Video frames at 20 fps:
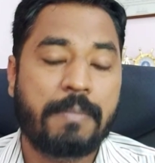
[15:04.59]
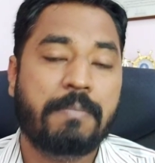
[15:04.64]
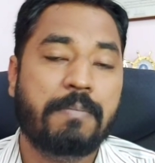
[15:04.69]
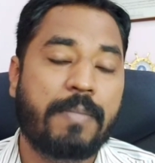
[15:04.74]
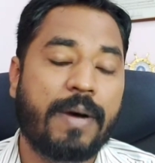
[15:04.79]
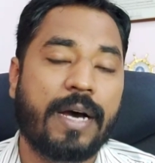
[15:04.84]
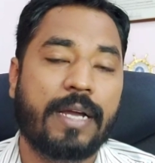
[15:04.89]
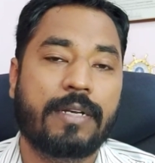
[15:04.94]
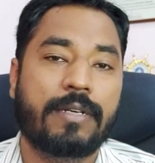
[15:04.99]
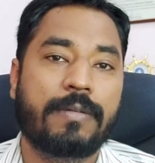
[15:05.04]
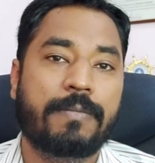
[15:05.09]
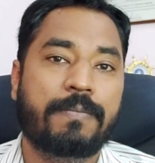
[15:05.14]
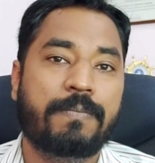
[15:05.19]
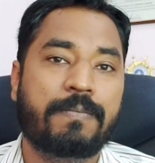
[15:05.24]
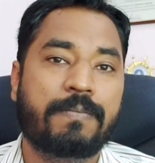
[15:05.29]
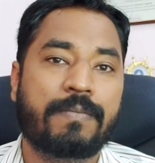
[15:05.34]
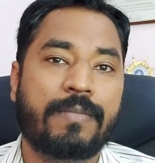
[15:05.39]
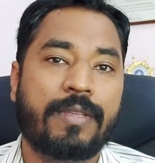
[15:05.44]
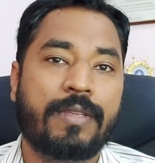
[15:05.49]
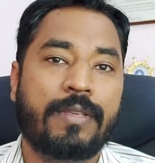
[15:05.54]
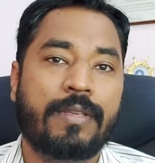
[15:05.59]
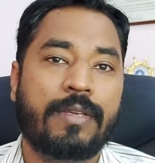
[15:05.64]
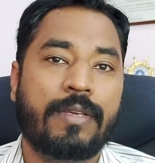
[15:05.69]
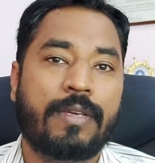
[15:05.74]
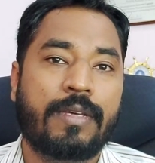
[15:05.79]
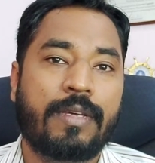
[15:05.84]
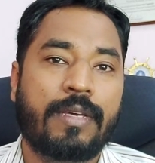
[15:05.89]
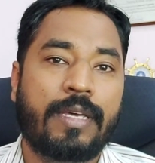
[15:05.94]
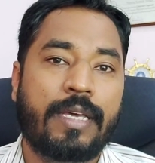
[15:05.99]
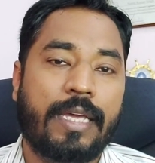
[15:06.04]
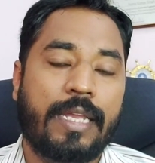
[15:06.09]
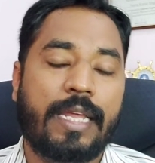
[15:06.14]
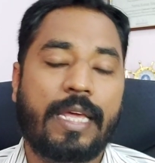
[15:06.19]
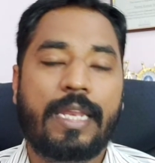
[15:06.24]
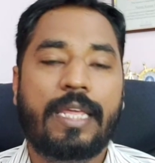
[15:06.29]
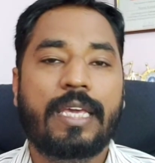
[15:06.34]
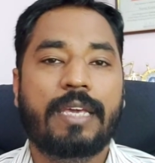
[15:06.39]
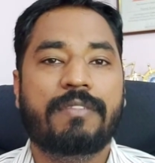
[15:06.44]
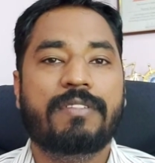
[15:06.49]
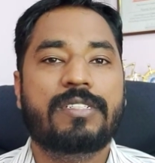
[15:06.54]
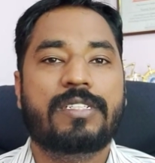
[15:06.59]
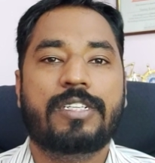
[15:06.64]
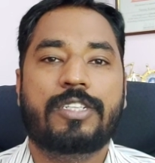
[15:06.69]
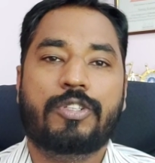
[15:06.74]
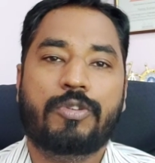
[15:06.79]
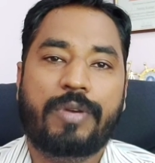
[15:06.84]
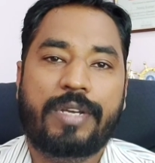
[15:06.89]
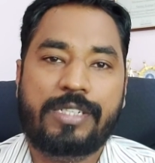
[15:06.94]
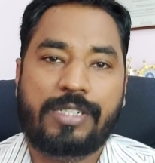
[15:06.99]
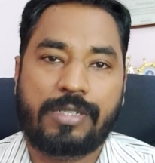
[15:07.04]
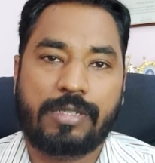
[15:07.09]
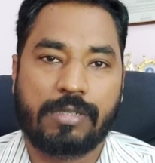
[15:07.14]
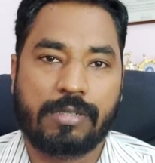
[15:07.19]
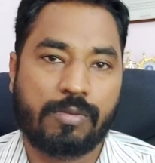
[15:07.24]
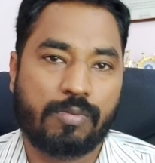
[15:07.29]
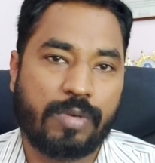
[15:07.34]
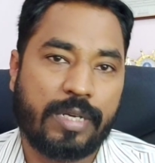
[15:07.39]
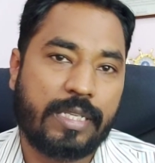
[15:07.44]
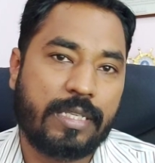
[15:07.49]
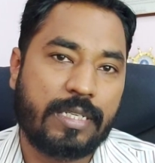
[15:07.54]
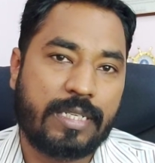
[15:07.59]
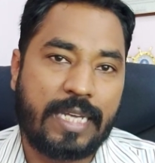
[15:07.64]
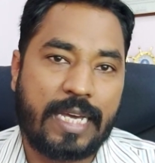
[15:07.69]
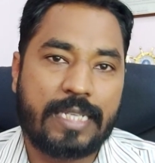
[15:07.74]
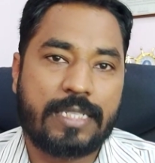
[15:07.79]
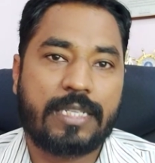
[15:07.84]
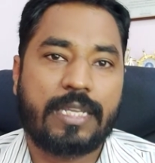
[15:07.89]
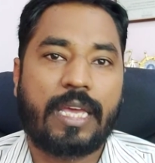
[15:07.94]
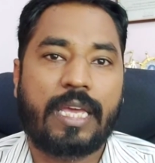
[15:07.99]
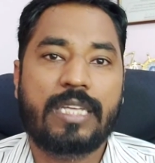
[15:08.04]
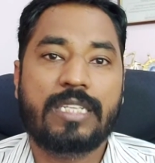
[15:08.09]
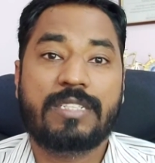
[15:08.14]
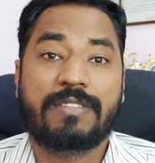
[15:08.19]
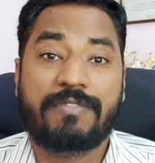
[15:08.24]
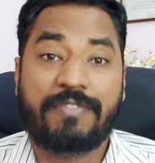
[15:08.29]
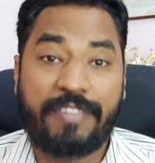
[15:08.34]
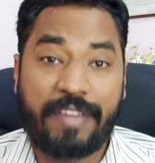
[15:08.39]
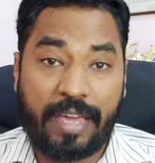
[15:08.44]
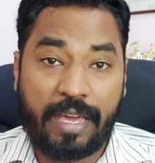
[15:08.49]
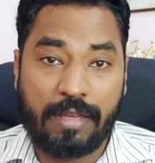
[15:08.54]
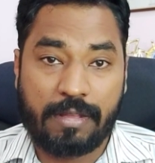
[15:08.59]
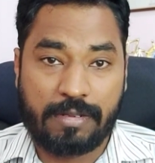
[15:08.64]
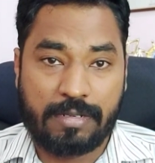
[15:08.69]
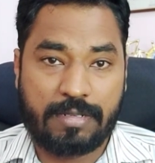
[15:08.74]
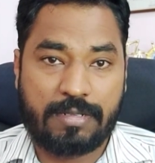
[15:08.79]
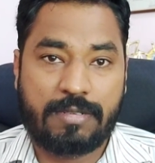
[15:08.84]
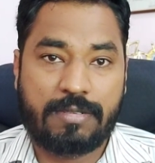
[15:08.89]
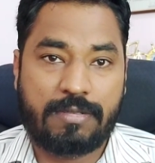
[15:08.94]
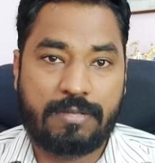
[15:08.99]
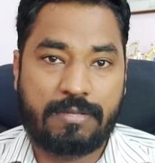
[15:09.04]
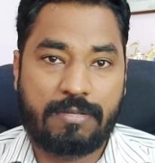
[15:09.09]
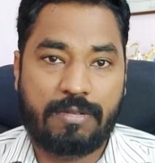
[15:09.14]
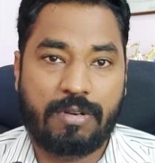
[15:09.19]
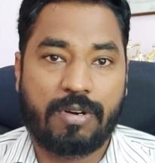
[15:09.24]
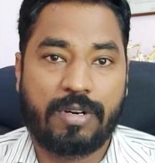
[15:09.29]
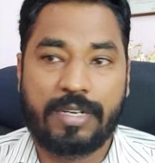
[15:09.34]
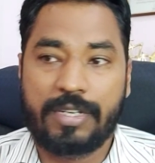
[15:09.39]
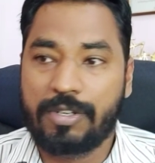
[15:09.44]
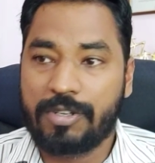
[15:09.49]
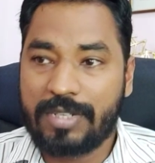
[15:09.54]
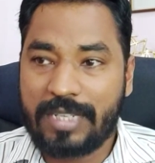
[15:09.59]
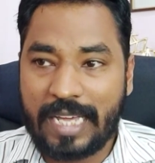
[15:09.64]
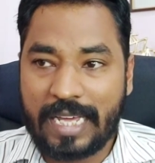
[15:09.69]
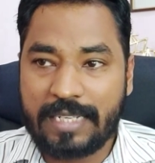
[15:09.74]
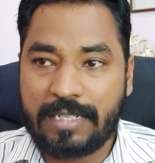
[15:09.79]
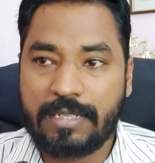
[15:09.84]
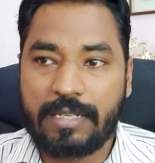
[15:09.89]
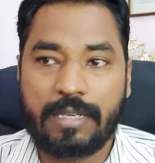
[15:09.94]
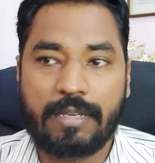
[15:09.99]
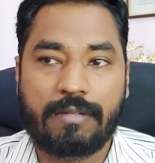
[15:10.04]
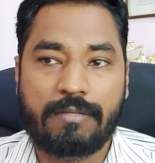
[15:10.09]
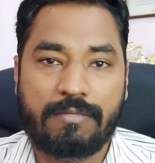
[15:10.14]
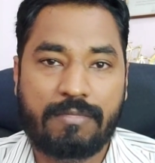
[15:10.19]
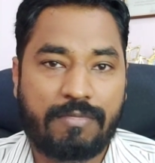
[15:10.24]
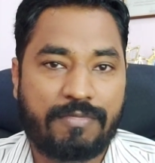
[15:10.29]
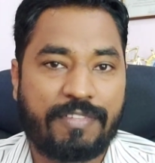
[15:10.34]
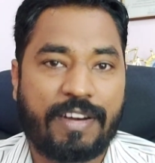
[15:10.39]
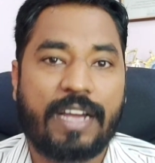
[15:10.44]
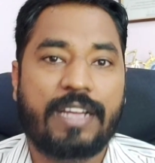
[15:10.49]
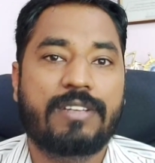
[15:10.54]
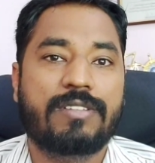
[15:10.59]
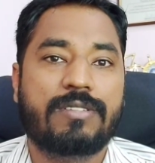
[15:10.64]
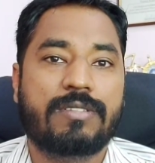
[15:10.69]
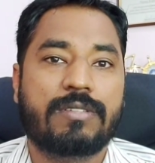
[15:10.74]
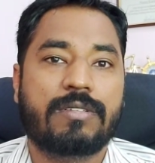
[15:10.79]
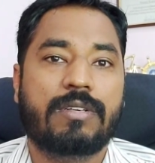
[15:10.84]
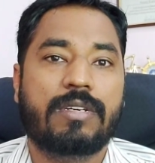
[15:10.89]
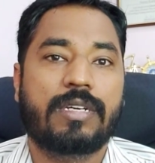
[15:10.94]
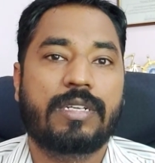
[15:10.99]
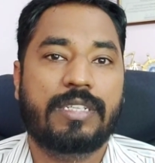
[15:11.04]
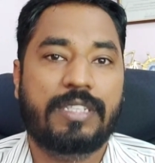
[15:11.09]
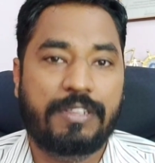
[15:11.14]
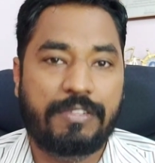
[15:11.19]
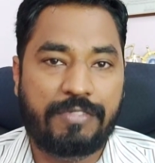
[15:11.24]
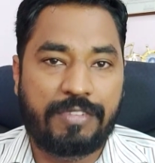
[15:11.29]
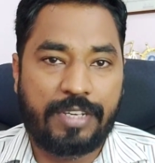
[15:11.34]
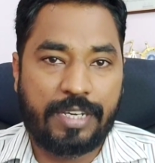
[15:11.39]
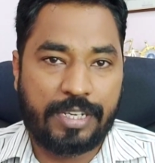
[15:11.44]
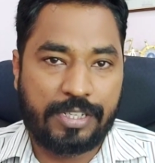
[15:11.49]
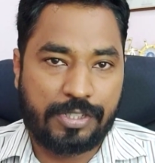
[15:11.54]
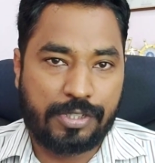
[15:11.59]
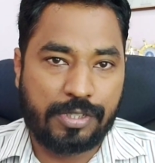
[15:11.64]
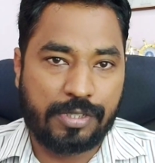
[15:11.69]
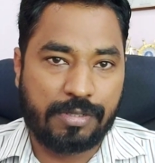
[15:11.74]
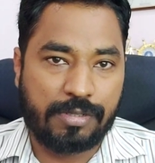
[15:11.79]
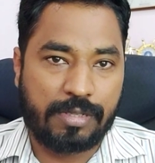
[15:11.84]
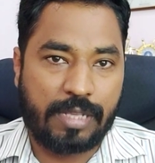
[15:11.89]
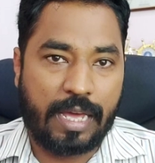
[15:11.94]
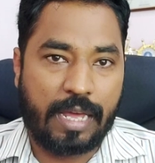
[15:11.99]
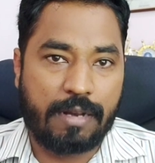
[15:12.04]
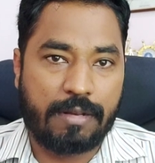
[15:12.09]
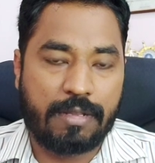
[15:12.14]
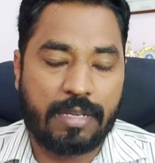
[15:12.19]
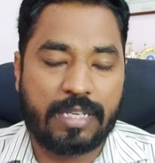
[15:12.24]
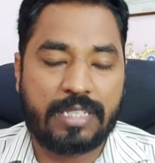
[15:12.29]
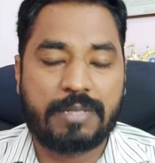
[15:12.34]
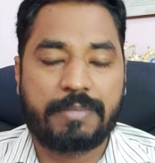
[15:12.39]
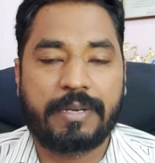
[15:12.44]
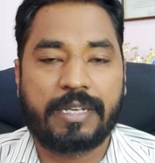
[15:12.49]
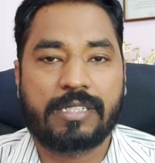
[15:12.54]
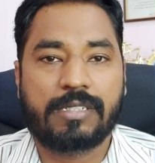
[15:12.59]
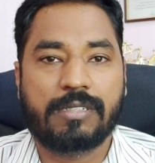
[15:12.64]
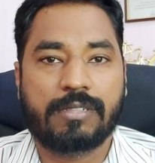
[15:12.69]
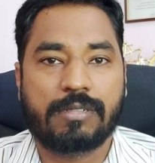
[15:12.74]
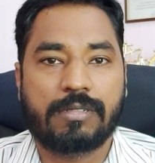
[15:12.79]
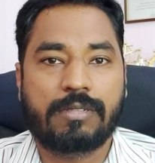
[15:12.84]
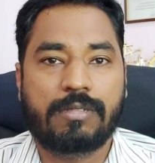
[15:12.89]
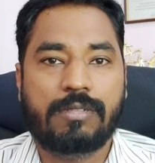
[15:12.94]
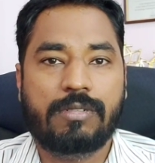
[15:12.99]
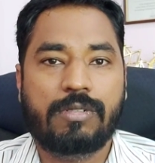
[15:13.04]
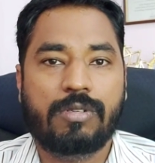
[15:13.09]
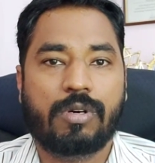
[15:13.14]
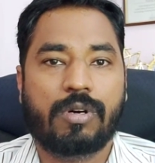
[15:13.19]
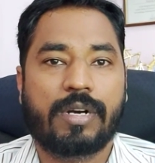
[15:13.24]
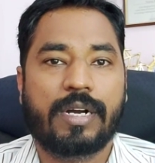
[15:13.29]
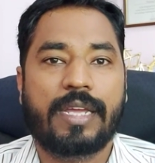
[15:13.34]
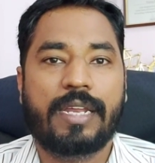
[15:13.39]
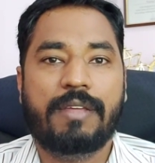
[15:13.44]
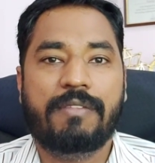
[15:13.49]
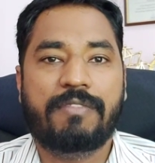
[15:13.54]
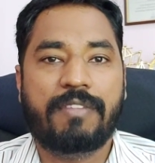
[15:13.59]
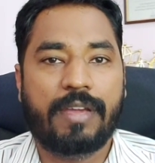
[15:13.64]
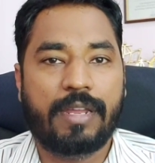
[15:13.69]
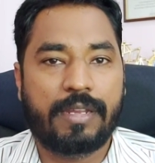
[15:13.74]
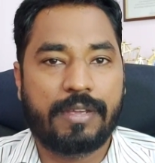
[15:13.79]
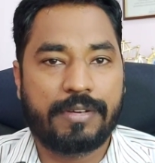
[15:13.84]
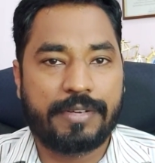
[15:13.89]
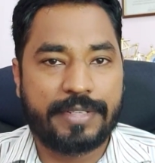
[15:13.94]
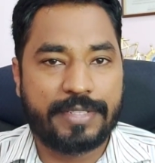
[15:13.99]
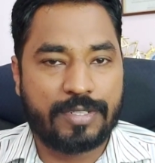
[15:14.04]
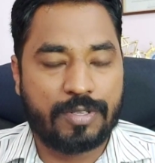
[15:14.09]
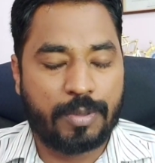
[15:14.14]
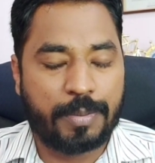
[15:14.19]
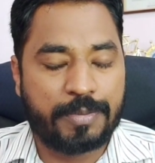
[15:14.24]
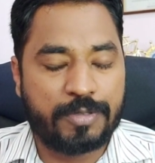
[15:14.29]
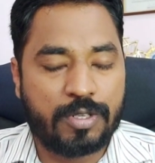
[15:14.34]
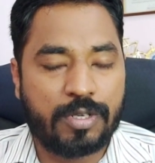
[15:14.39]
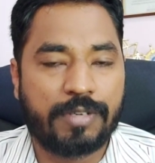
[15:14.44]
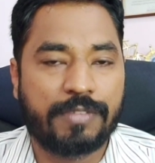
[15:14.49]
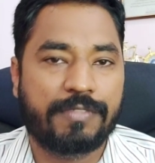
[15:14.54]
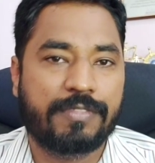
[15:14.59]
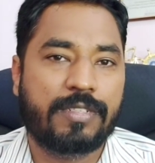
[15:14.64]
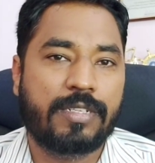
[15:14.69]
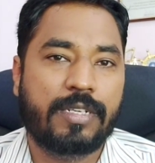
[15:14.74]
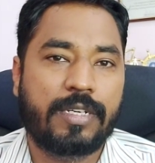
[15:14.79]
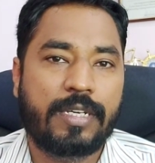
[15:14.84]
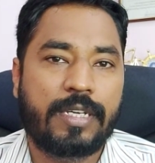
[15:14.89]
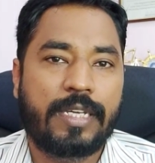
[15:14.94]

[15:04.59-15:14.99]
But in any given situation, when the test case fails or your testing finds a deviation than the expected or any failure is observed,